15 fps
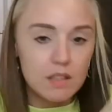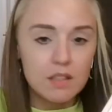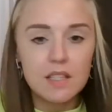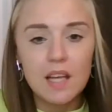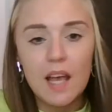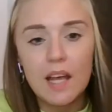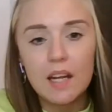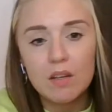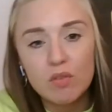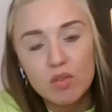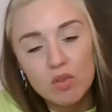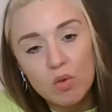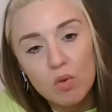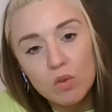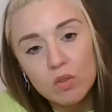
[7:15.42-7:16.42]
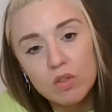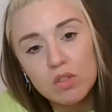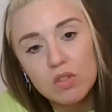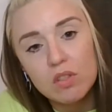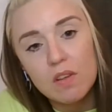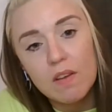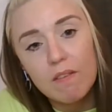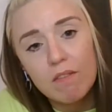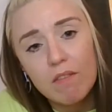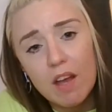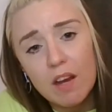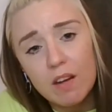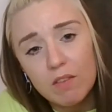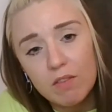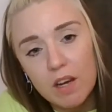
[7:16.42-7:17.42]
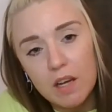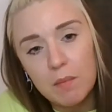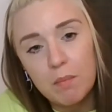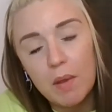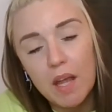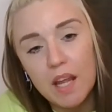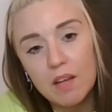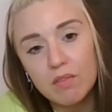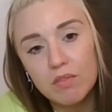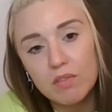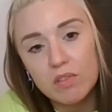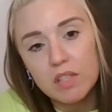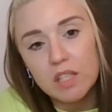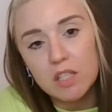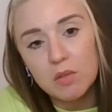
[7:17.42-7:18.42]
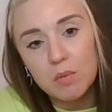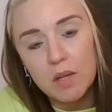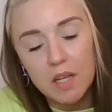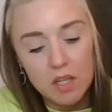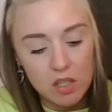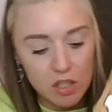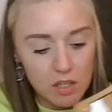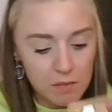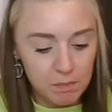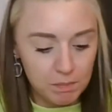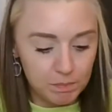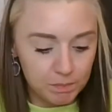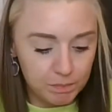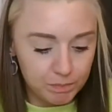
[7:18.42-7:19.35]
Ten of Swords, a very, very painful situation.